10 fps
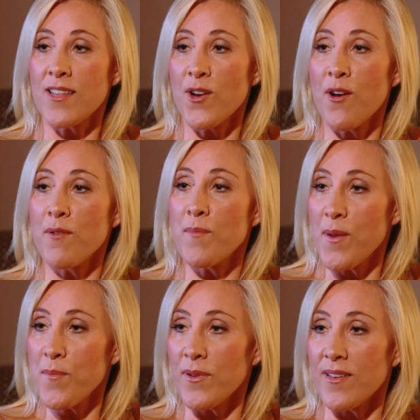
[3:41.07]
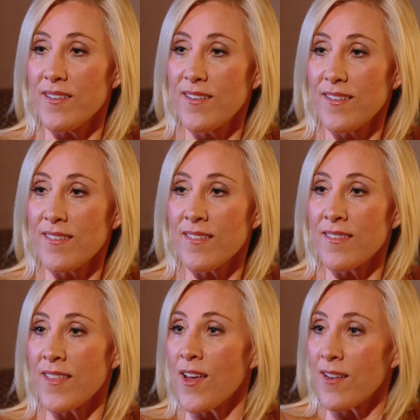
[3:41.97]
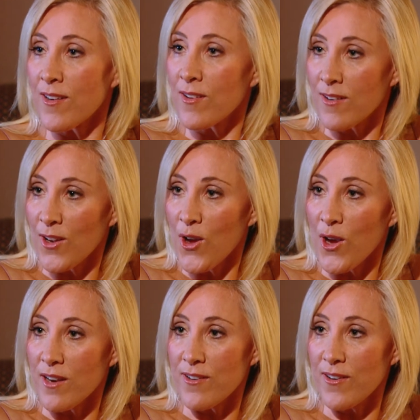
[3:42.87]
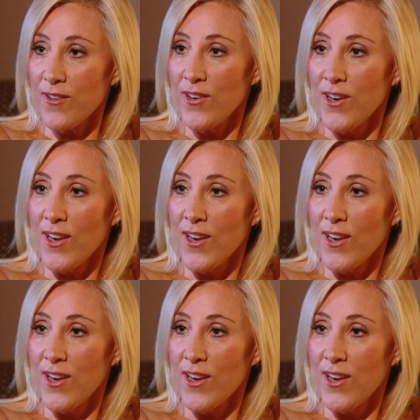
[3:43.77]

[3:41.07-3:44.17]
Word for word: that I remembered that line, you know.